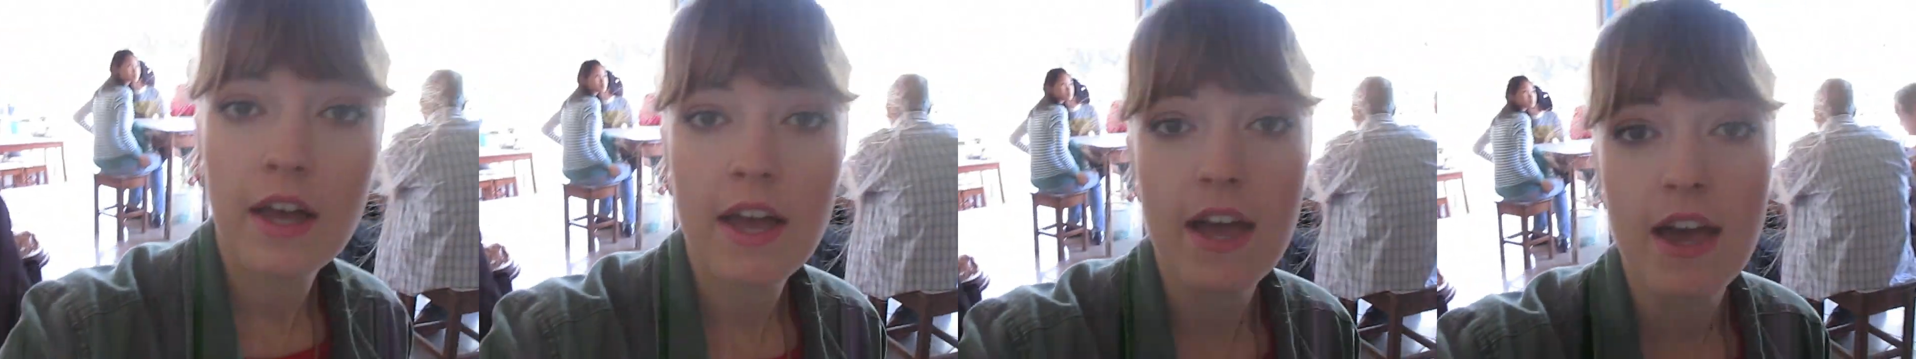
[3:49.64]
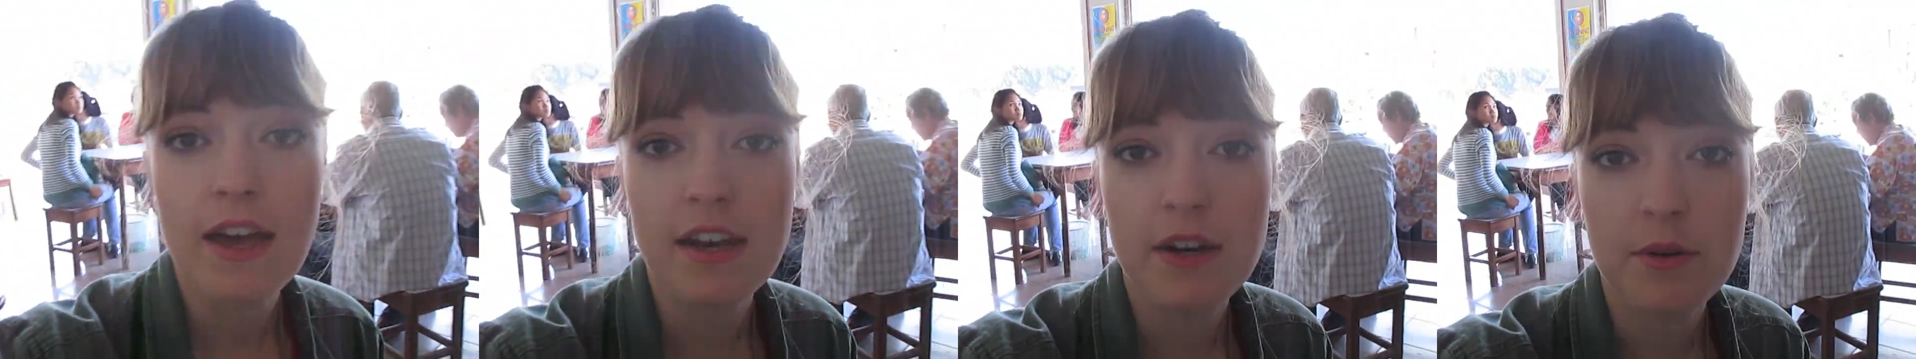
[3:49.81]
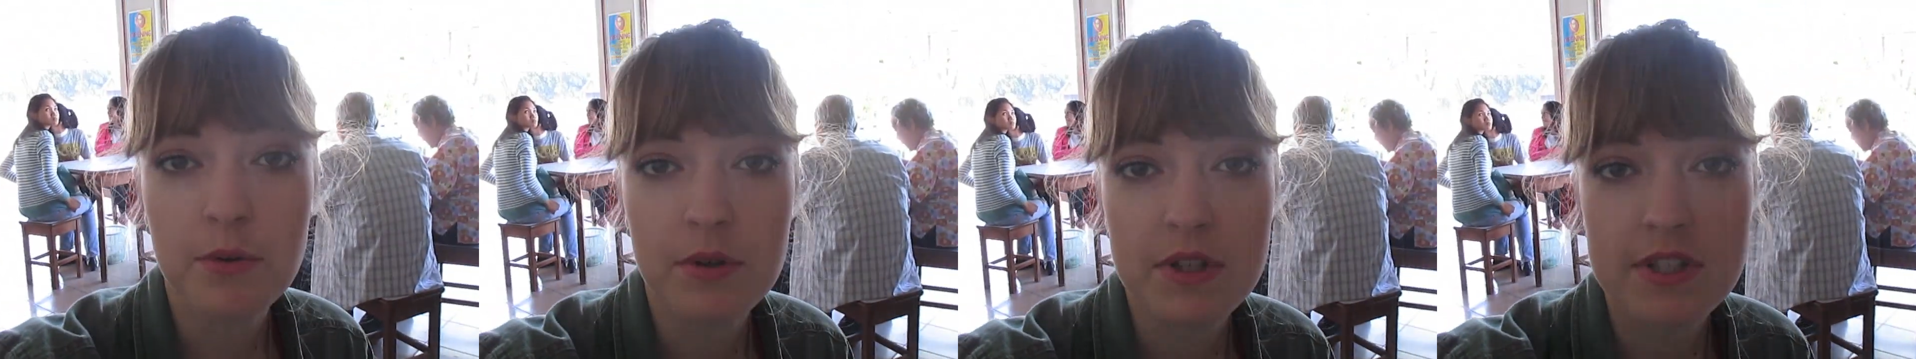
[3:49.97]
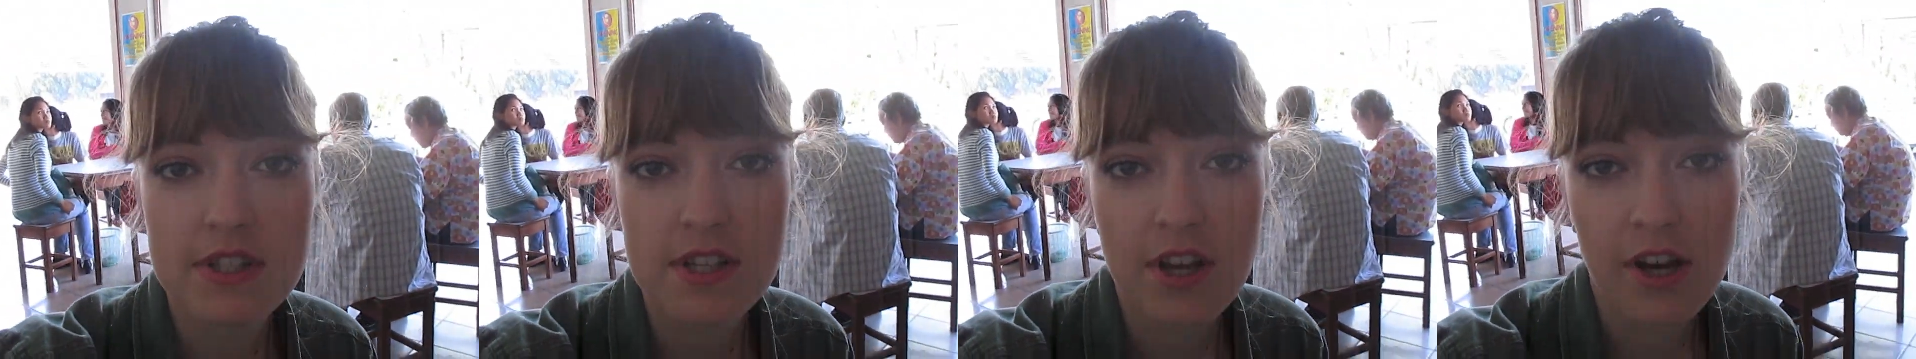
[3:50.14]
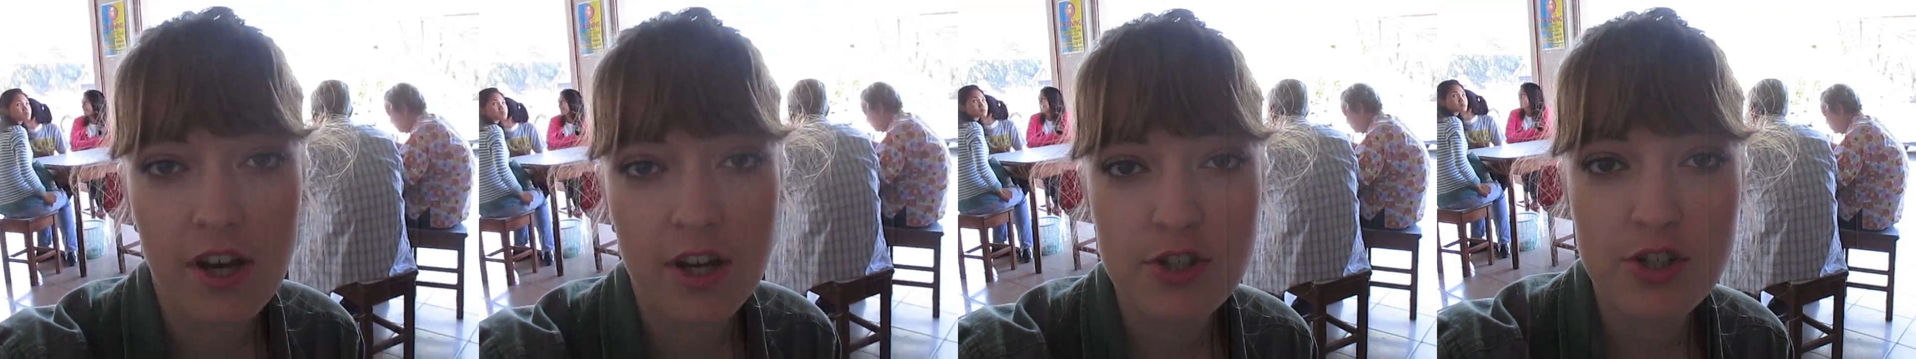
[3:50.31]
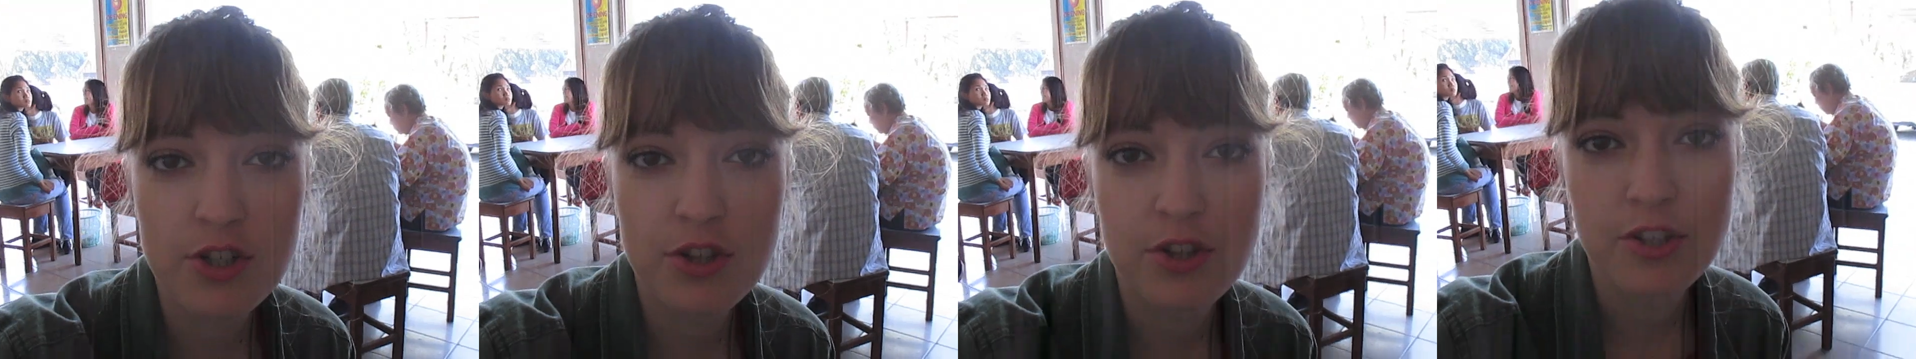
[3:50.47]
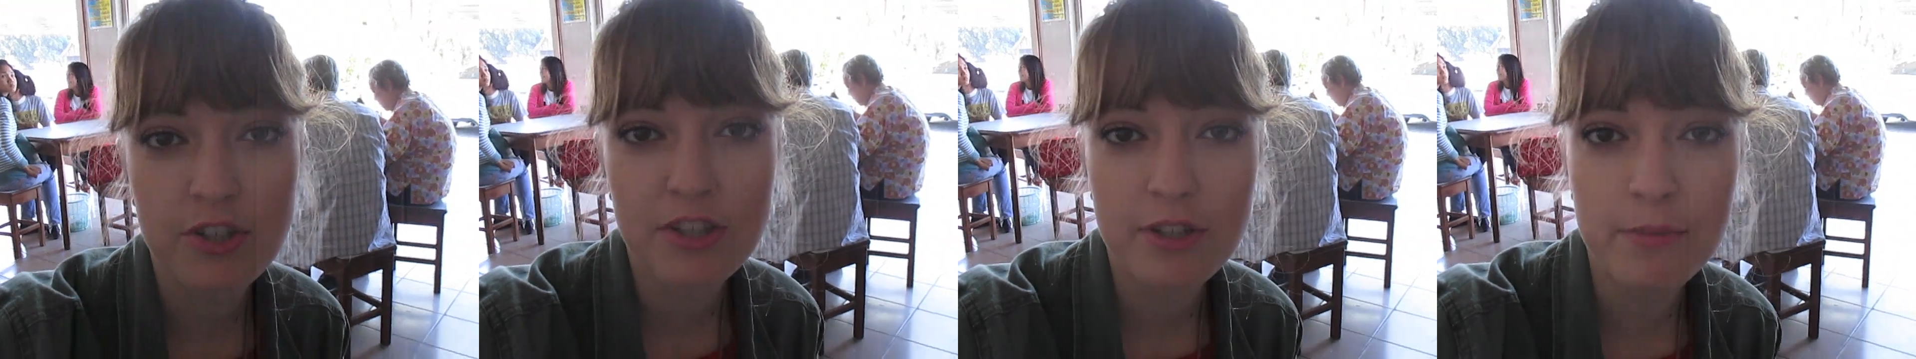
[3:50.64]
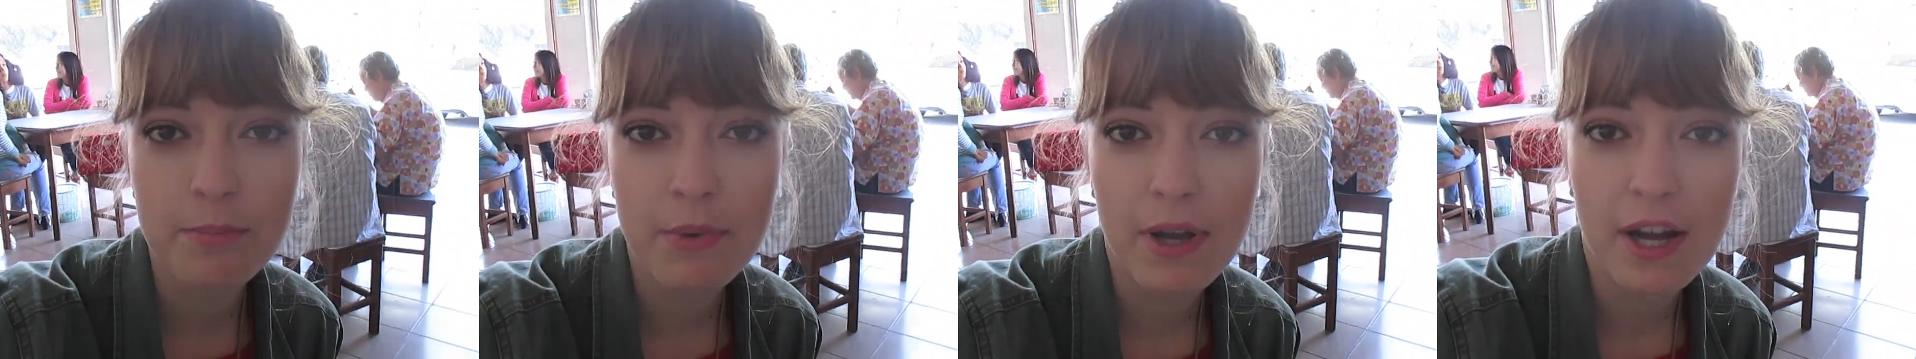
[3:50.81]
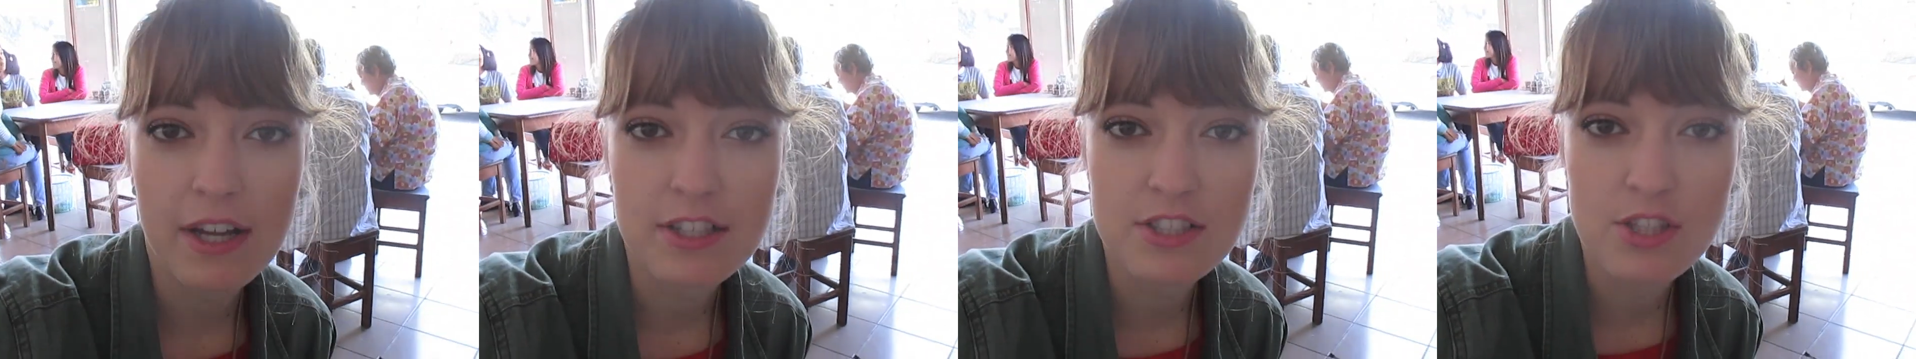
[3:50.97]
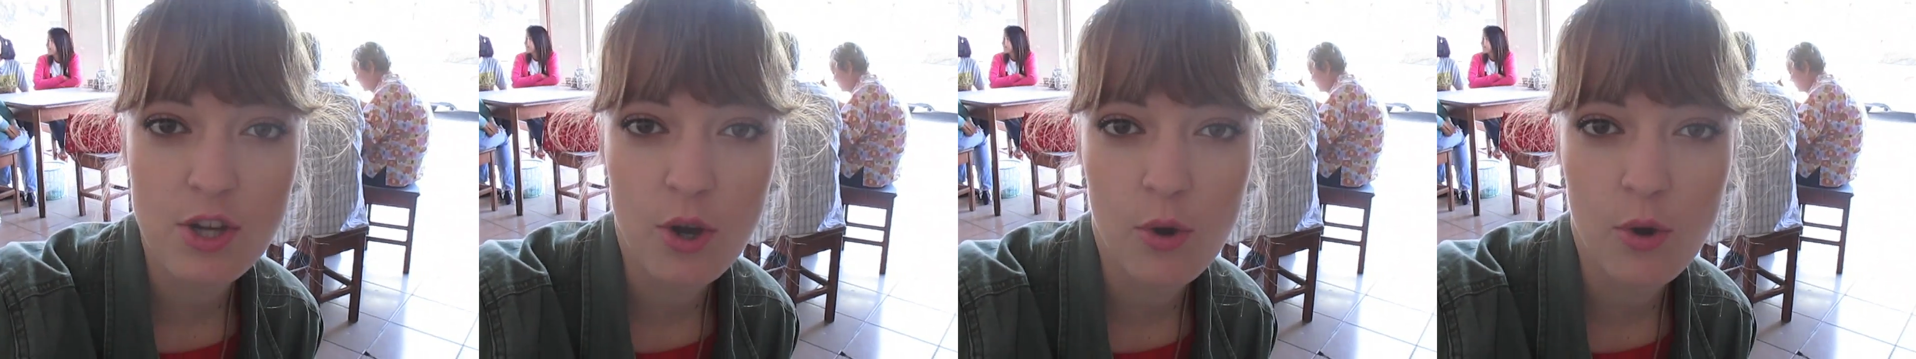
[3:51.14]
And it was 130 baht